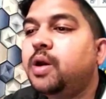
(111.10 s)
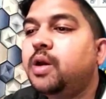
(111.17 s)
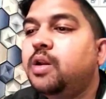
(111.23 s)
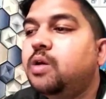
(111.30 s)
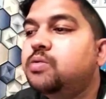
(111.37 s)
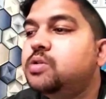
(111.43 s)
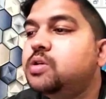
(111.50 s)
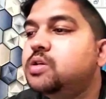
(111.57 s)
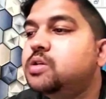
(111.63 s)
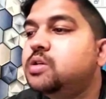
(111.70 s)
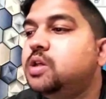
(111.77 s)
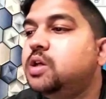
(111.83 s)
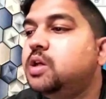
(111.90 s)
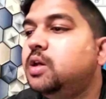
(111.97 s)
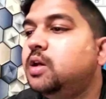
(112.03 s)
Okay, now
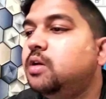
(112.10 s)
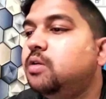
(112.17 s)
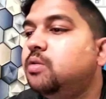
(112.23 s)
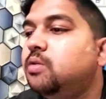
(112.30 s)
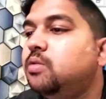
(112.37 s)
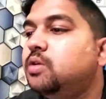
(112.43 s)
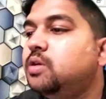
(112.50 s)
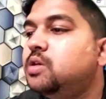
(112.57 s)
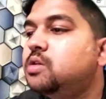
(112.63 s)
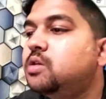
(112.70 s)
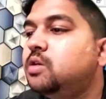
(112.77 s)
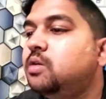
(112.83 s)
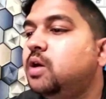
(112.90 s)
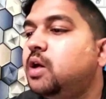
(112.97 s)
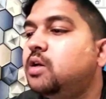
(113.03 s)
since the
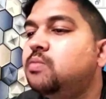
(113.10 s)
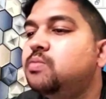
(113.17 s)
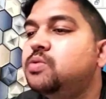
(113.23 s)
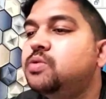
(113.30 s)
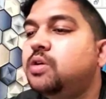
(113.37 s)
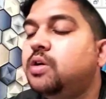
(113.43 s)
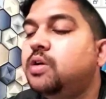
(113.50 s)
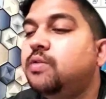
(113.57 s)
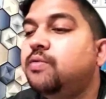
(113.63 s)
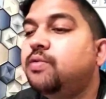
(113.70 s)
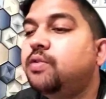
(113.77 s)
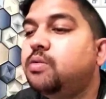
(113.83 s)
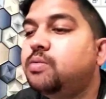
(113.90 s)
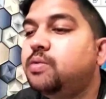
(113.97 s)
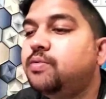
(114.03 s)
these atoms
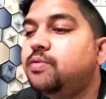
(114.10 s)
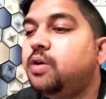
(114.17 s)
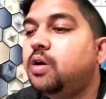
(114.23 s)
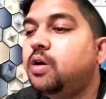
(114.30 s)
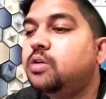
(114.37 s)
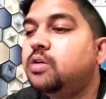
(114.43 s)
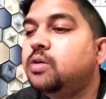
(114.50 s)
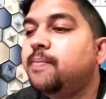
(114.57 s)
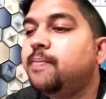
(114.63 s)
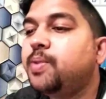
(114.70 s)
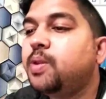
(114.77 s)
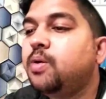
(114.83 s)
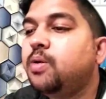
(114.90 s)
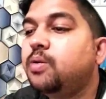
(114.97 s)
are in form of dot,